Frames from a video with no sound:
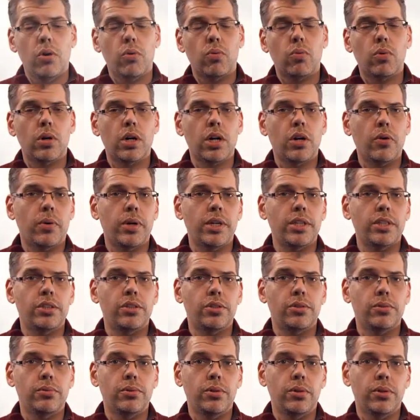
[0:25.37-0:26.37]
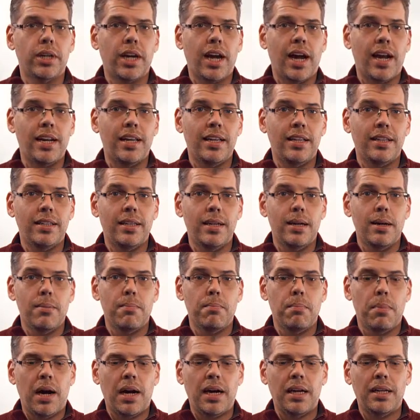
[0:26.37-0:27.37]
we're going to look at it
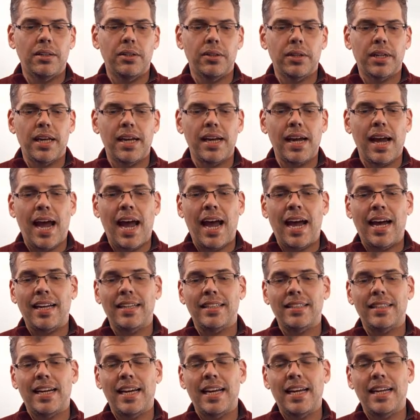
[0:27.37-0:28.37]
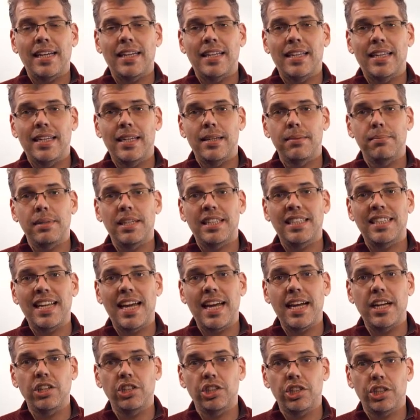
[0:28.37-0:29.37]
by looking at a
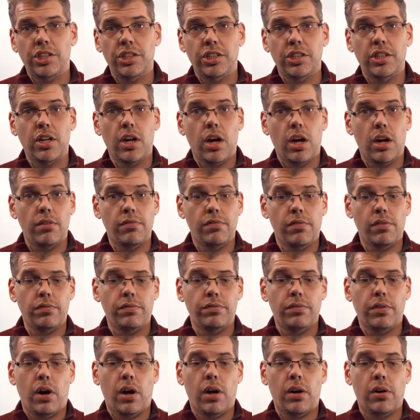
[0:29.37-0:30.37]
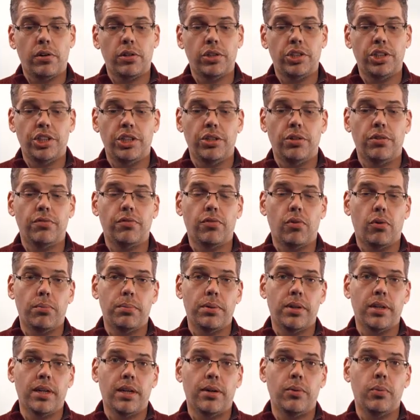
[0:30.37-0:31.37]
limitation of our shear
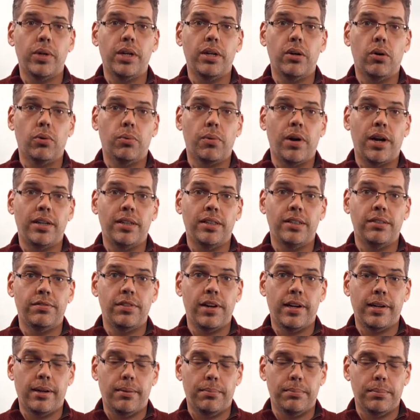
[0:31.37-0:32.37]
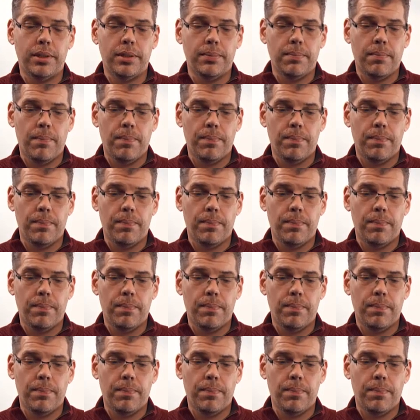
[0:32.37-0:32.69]
formula we already developed.